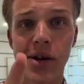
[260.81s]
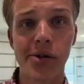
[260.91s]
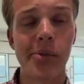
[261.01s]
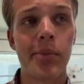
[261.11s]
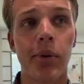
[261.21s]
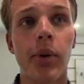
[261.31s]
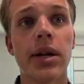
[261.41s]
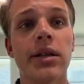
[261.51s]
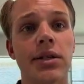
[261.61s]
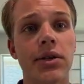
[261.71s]
I don't remember. One
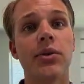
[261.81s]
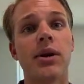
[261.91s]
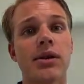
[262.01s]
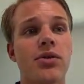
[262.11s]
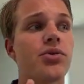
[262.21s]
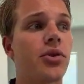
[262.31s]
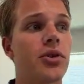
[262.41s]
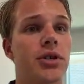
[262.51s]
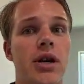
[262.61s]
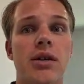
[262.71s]
of the two, one of those
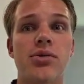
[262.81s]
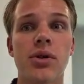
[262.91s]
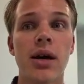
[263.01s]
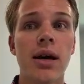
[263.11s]
Thursdays.